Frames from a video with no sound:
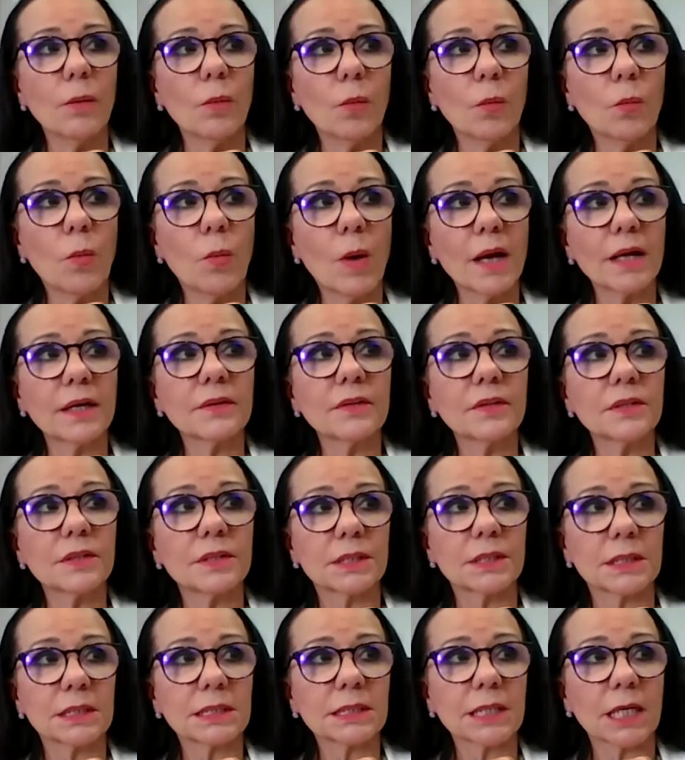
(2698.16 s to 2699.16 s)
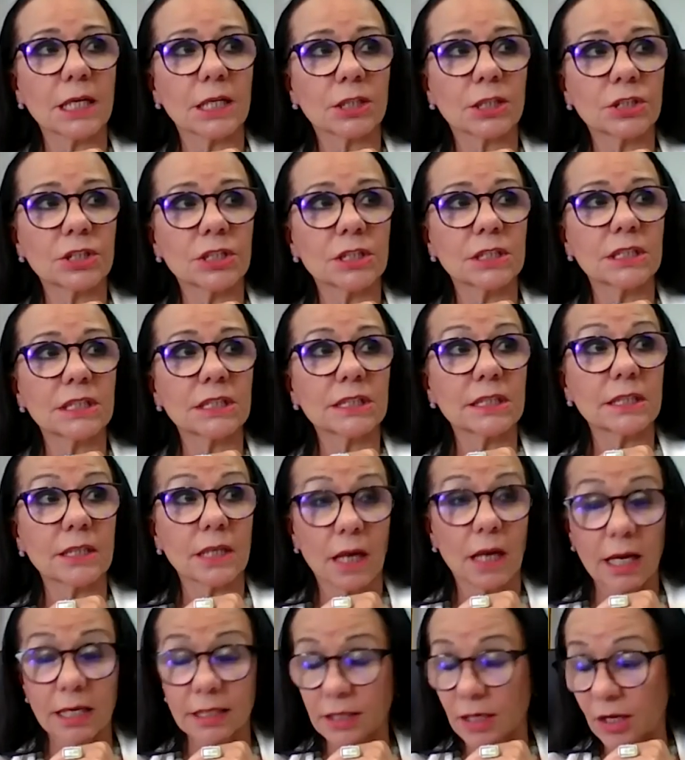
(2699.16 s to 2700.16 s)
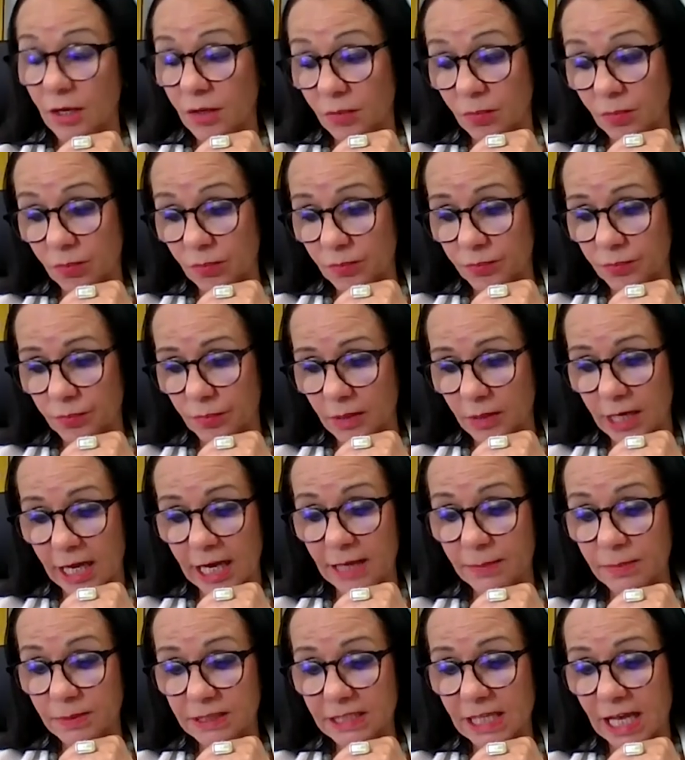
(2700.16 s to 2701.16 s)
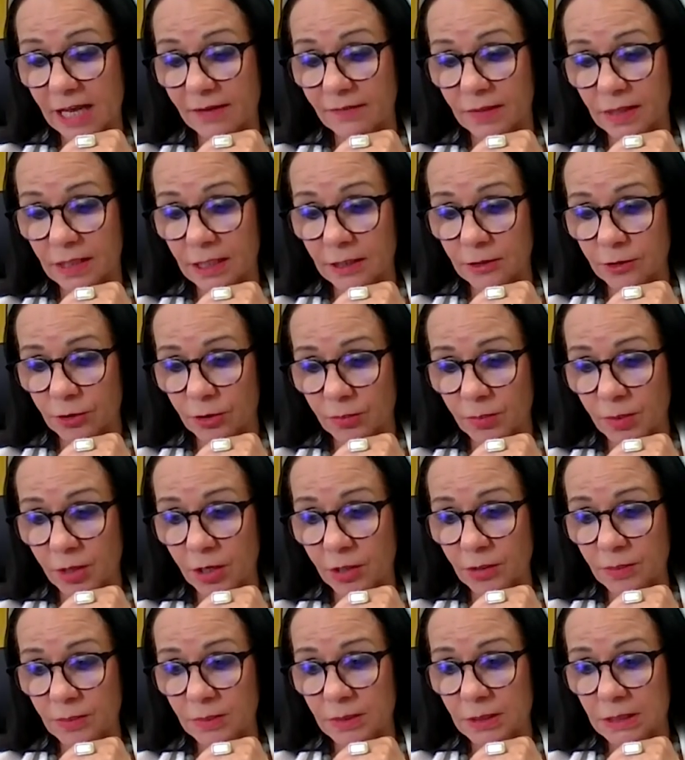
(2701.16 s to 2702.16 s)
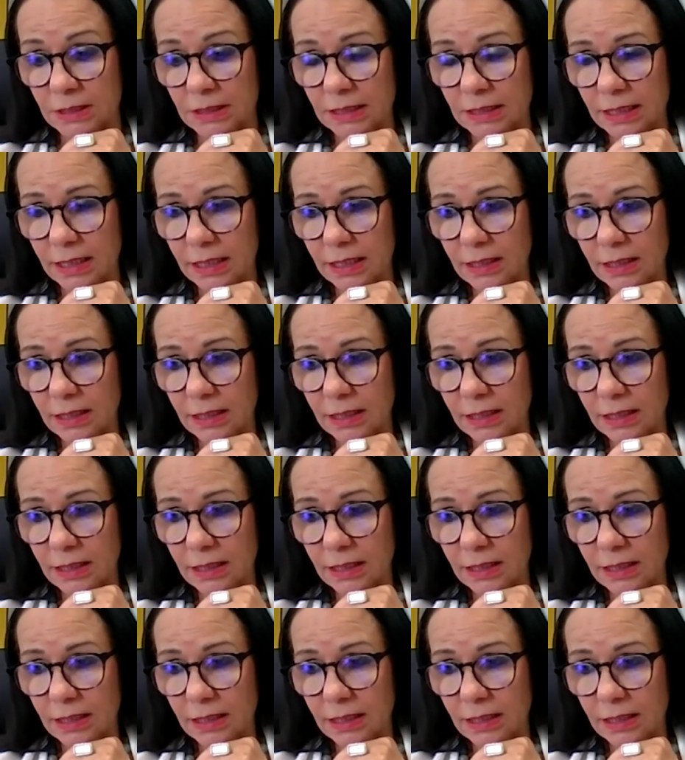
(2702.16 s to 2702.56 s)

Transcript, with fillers: one of the discussions that I know Labor's having at the moment